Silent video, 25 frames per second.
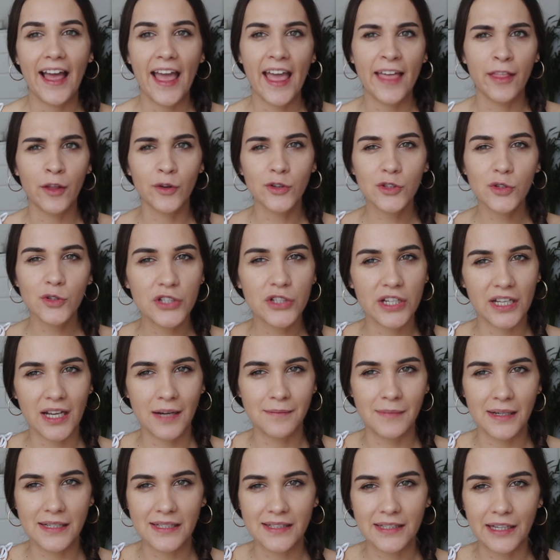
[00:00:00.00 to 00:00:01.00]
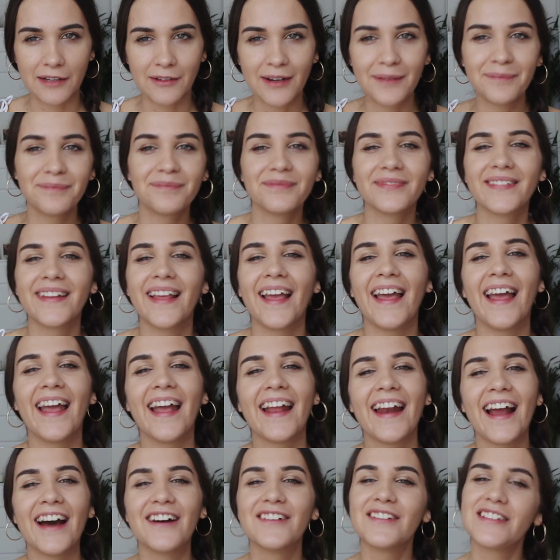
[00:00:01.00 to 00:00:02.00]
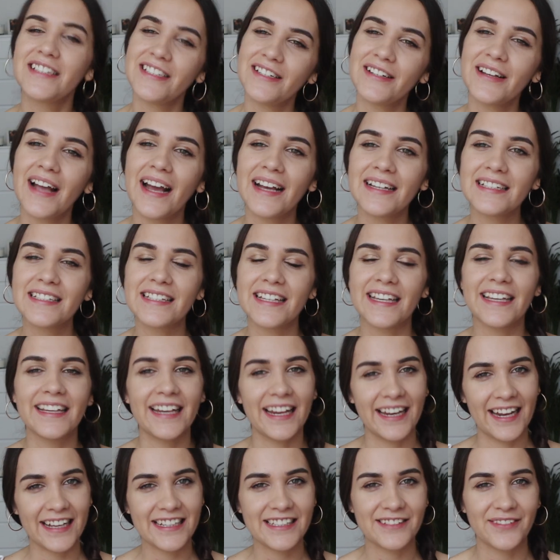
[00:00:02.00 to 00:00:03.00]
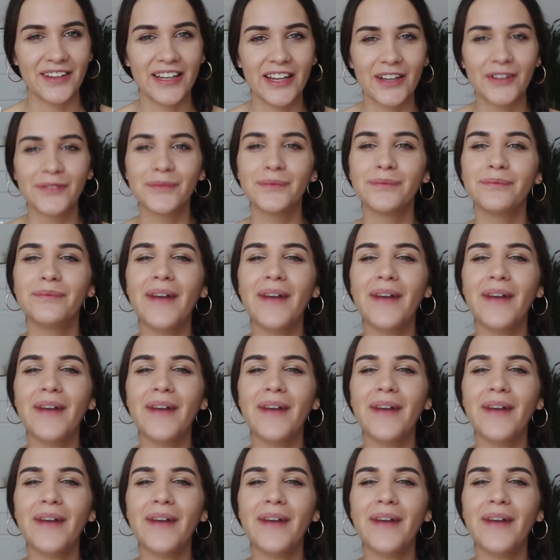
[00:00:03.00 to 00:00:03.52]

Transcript: and check out my Instagram, and I will see you guys in the next video.